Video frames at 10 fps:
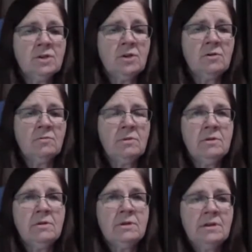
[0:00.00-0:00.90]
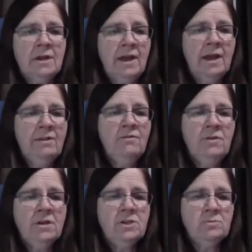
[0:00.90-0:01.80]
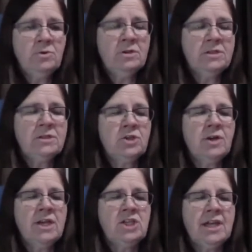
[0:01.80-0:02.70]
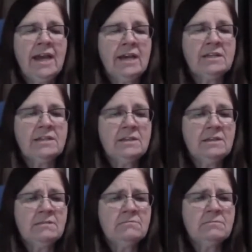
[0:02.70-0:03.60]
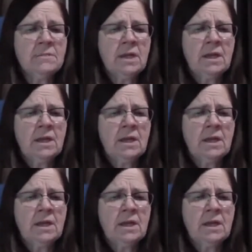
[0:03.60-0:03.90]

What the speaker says: to his home, and the village mourns the tragic accident,